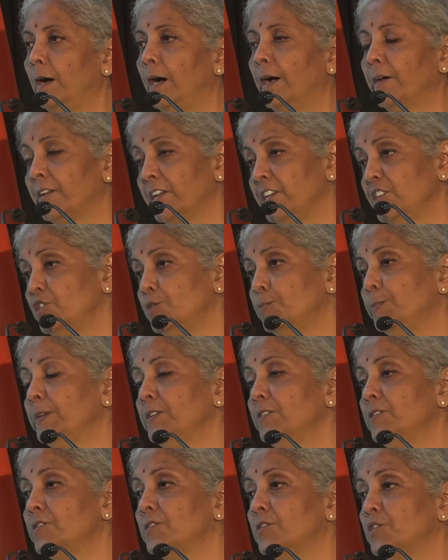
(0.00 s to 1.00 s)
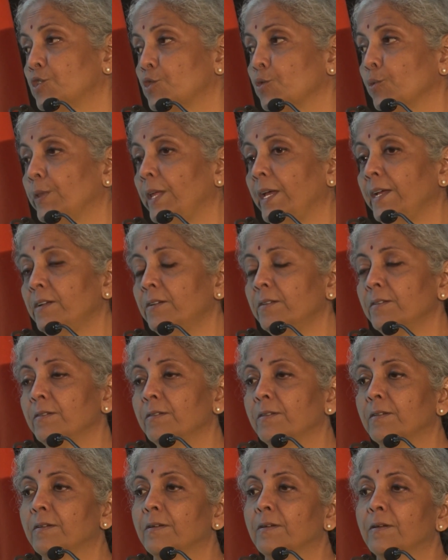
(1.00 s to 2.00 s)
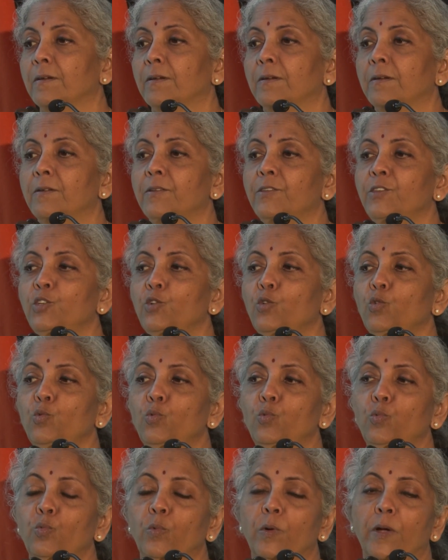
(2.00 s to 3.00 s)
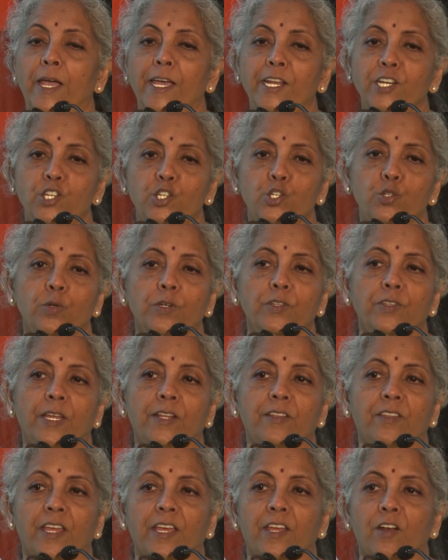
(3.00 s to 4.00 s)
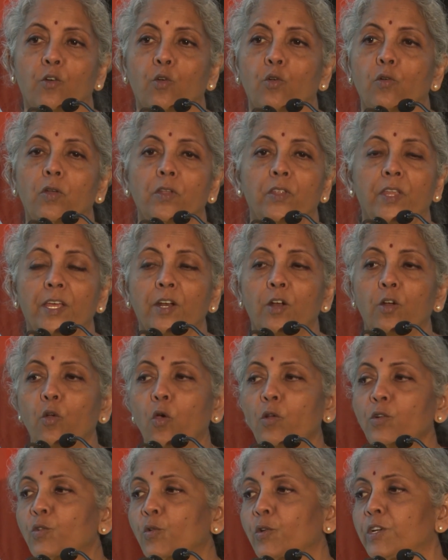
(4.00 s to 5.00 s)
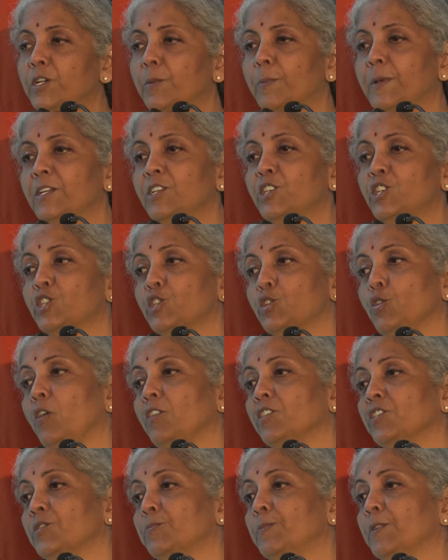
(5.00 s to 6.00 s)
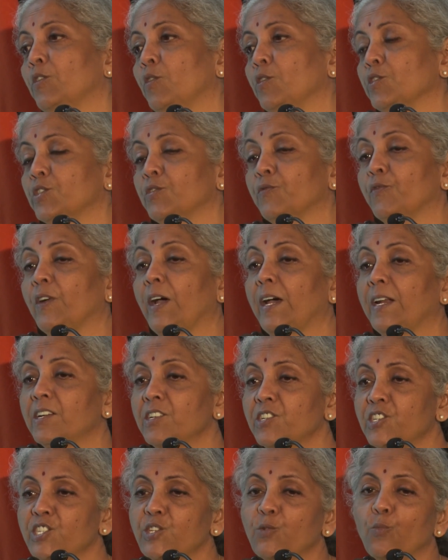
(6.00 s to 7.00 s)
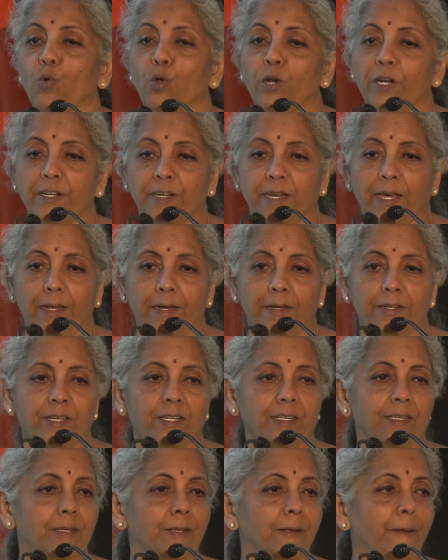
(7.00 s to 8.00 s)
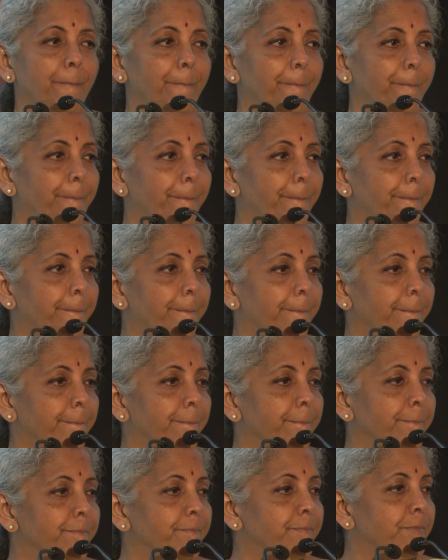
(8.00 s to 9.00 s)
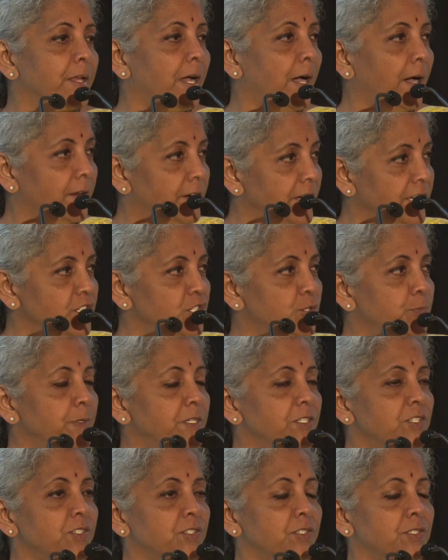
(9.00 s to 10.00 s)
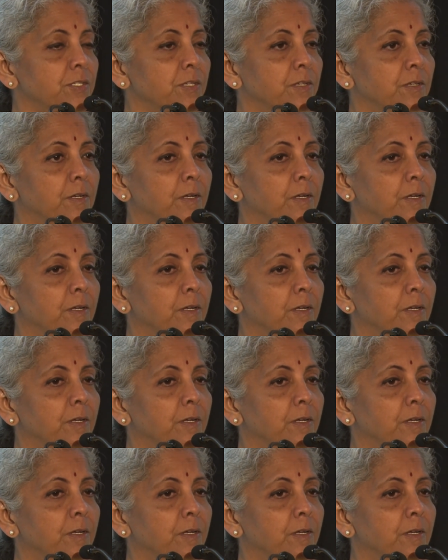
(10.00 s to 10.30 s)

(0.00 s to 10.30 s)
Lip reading: Arrangement so that you ensure that there are not going to be shocks because of currency volatility. Arrangements